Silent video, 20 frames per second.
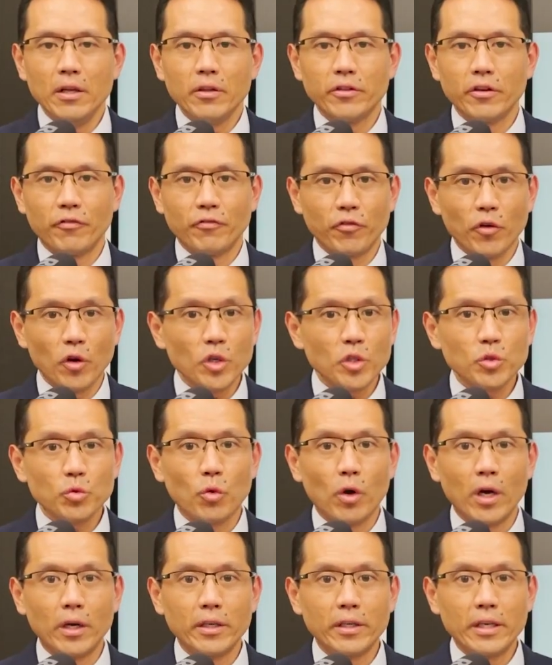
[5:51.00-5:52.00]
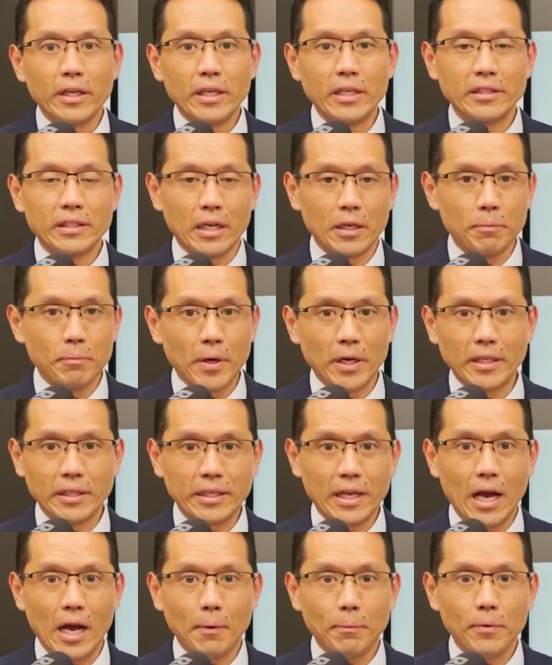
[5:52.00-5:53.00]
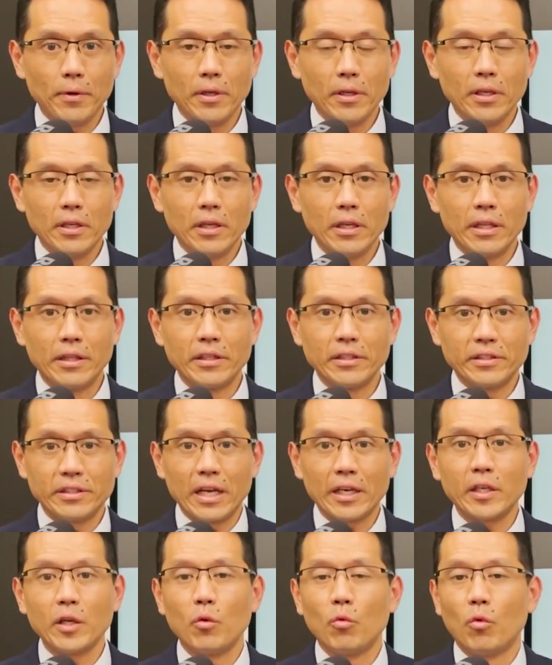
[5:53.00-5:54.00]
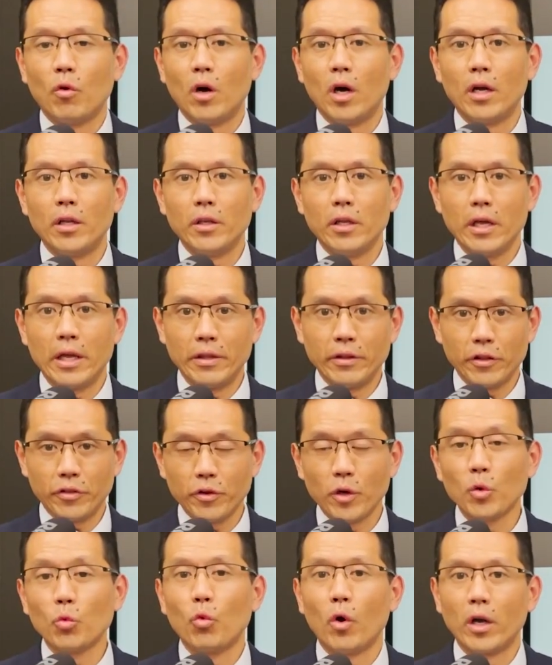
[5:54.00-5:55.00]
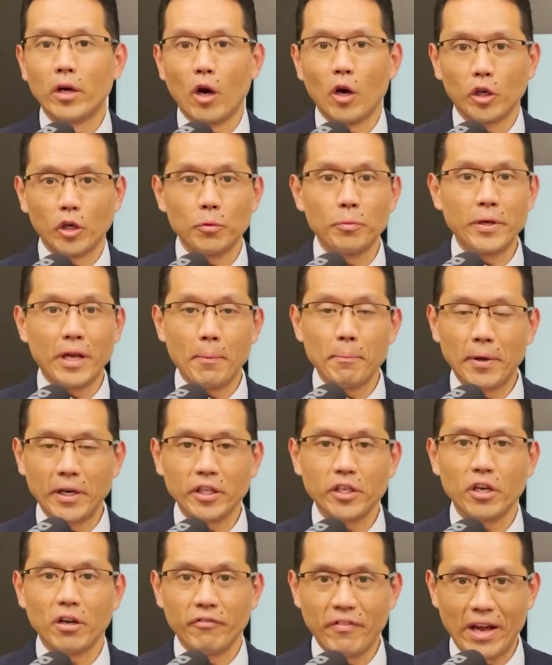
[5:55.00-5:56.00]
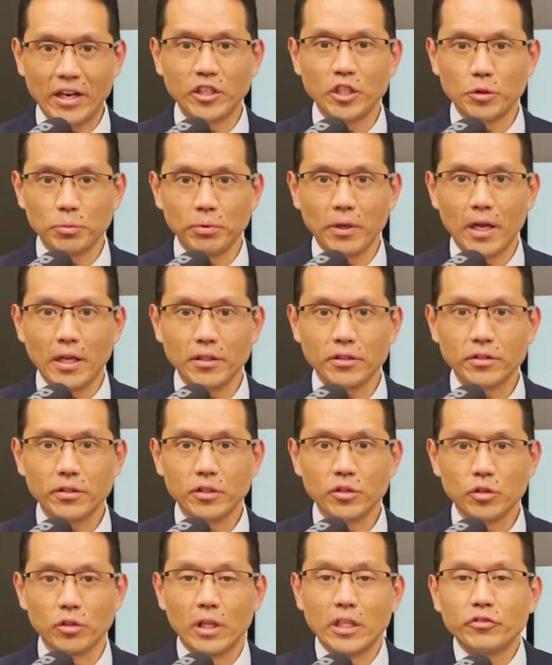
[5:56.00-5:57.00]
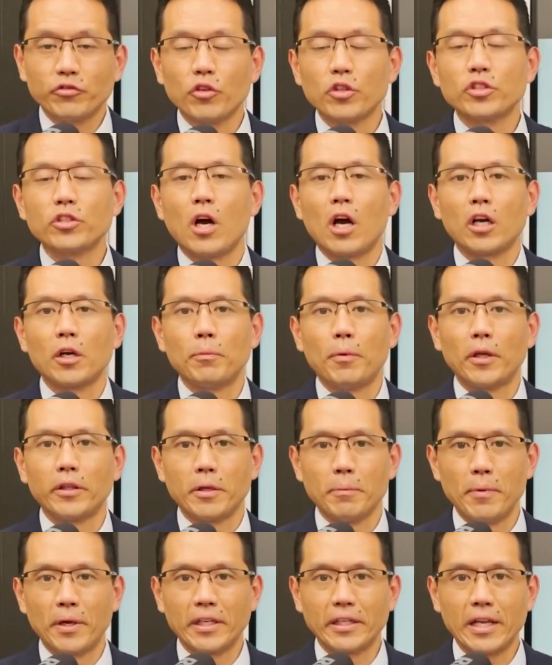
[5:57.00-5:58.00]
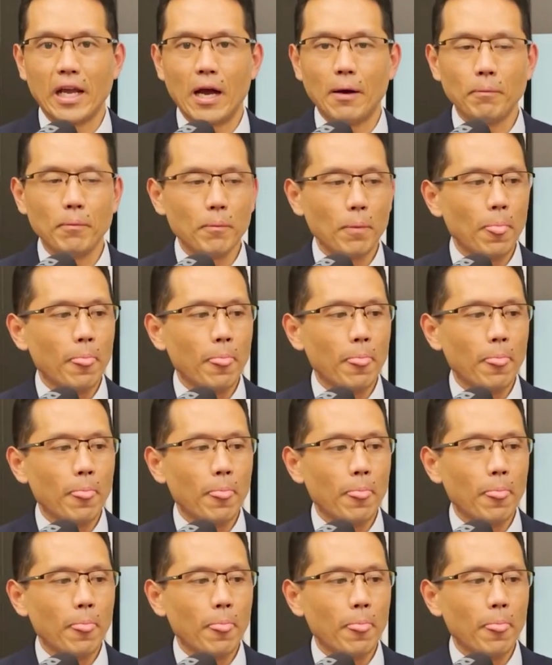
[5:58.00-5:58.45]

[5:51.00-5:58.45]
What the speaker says: The first one is on a Medigap, and the second one and the third one are going to be on Medicare Advantage plans. So let's first talk about the Medigap.